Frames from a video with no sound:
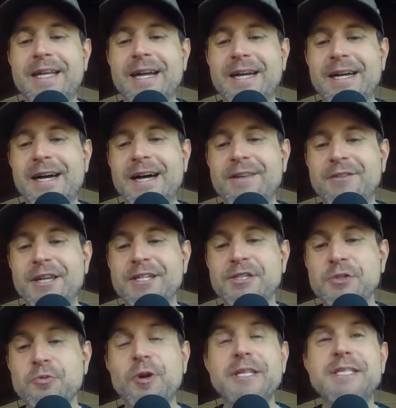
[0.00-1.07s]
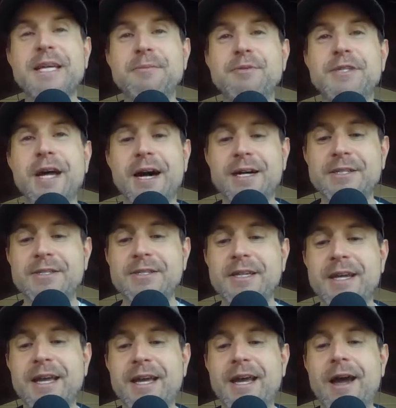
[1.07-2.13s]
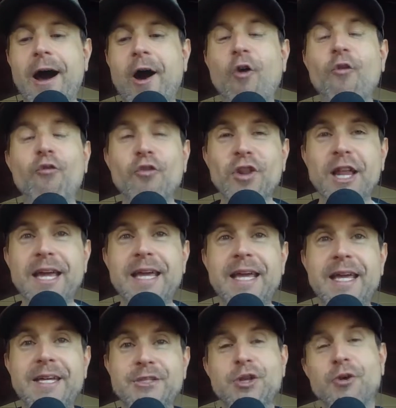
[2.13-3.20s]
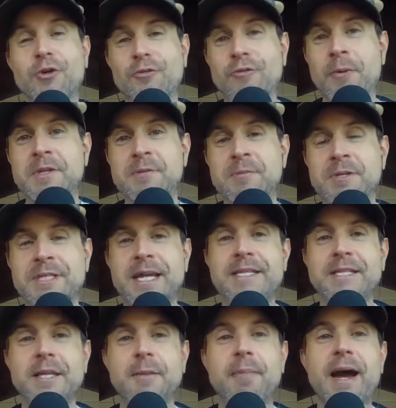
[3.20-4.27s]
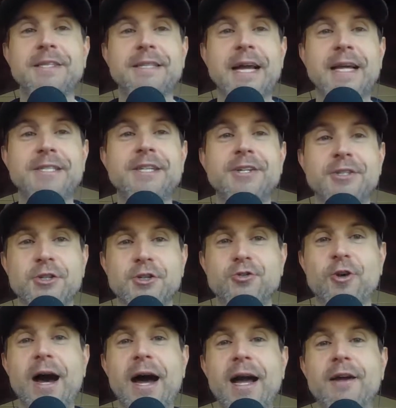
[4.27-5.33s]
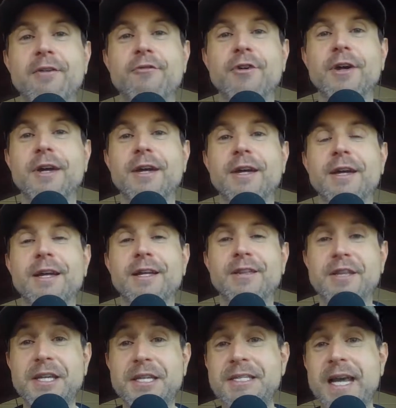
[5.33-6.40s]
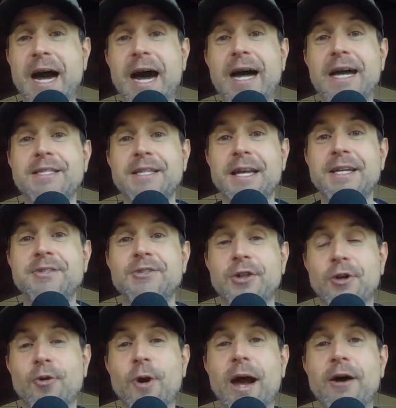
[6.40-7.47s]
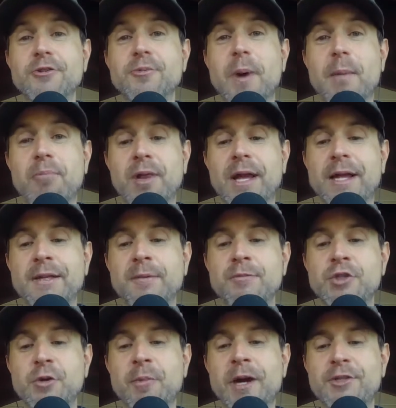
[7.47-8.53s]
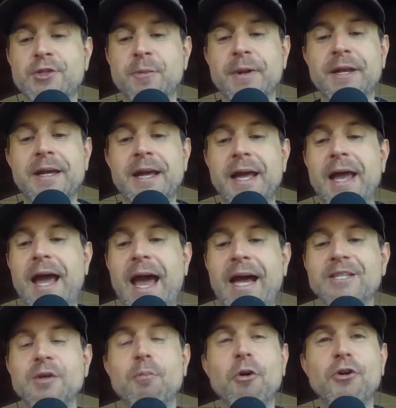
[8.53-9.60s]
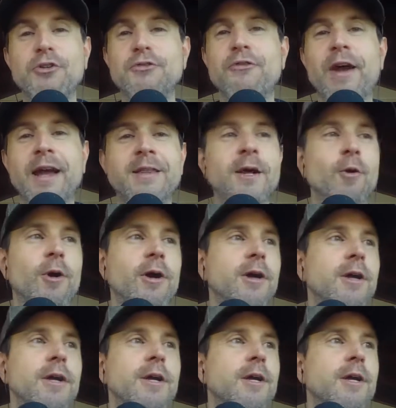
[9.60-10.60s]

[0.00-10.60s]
This is what Tibbs does. Hopefully he has learned from his mistakes in the past and doesn't drive these guys into the ground by playing them too much. I mean, as a Bulls fan, there were